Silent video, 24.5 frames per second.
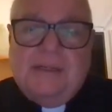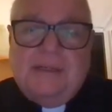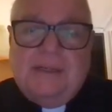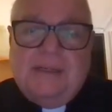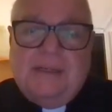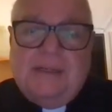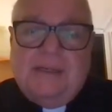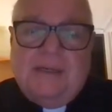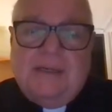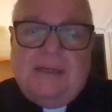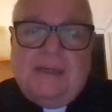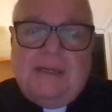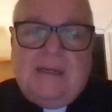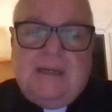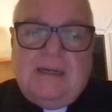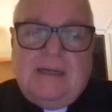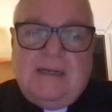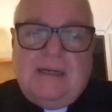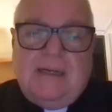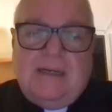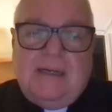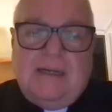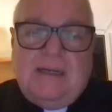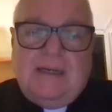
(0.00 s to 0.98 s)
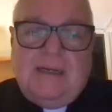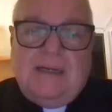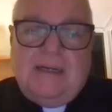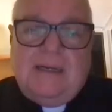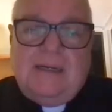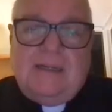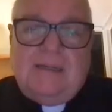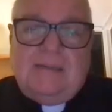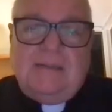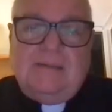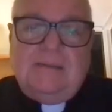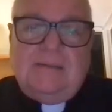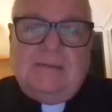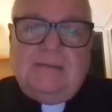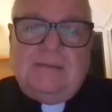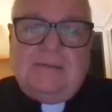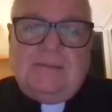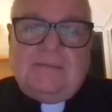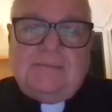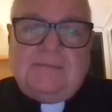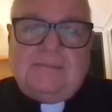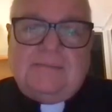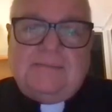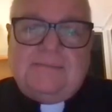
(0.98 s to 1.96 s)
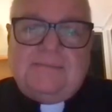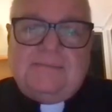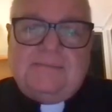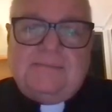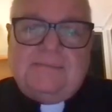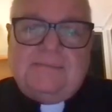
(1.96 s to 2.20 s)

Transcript: No words are spoken by the person on screen.